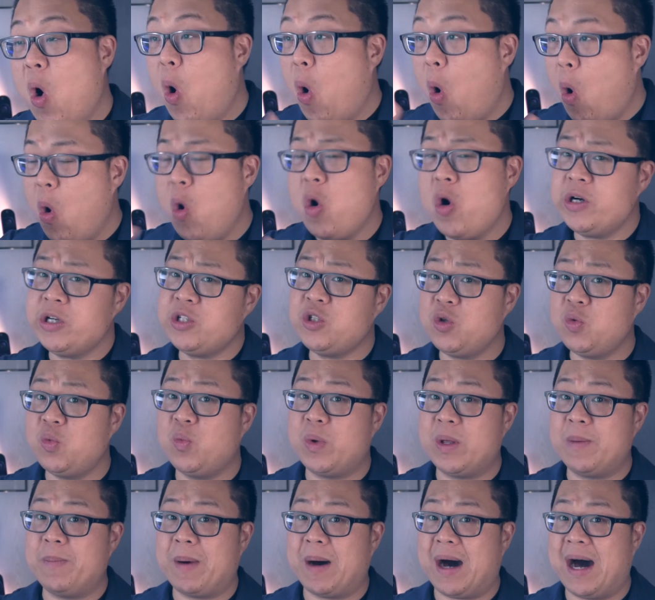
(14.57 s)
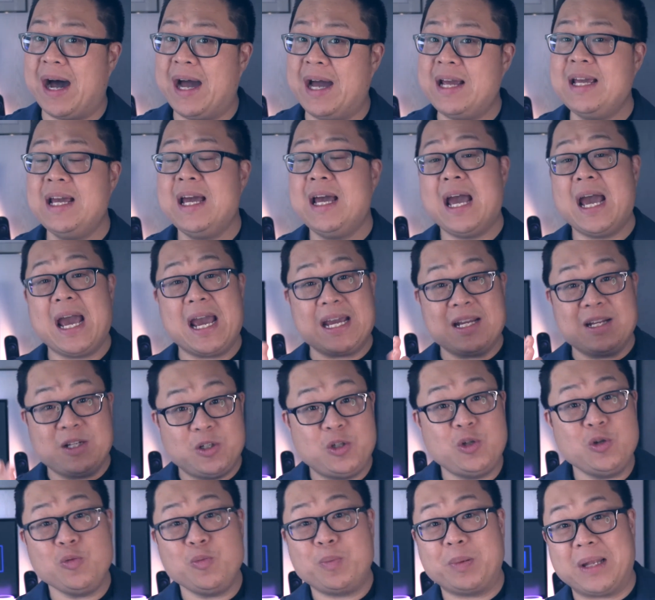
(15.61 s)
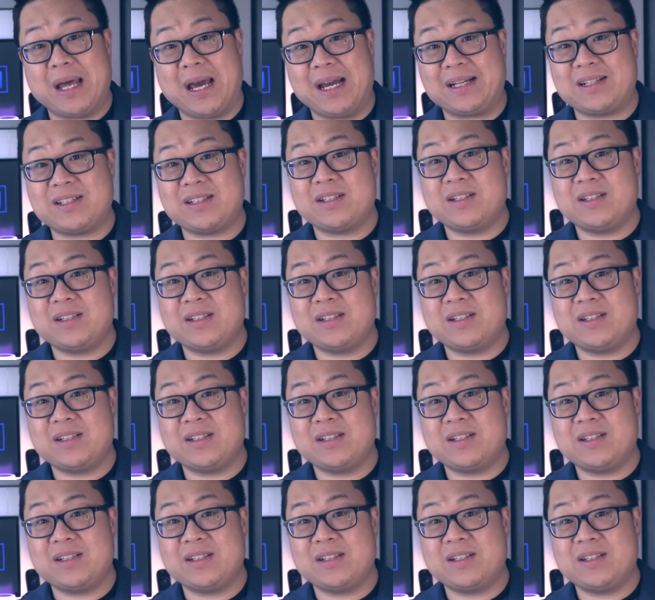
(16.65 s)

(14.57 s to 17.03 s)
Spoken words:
Or should we buy a duplex